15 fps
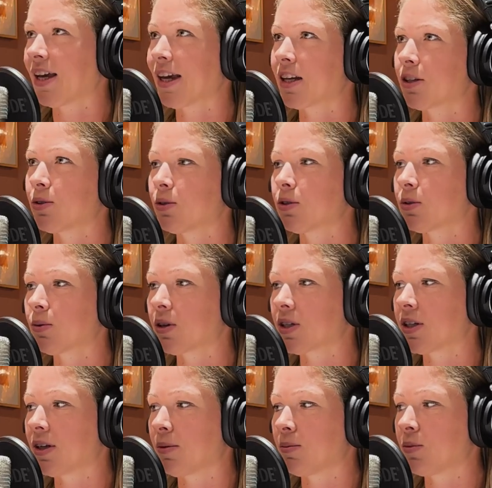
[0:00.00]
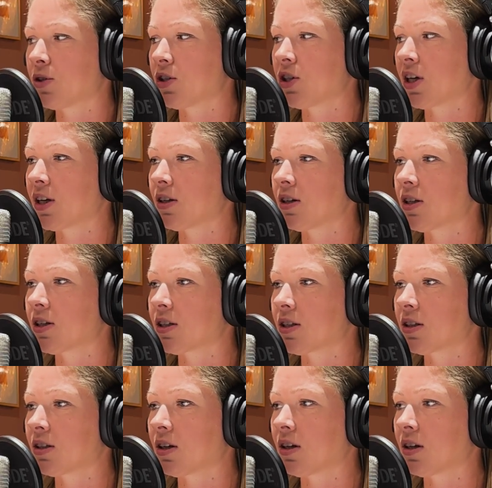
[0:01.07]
attitude towards them changed.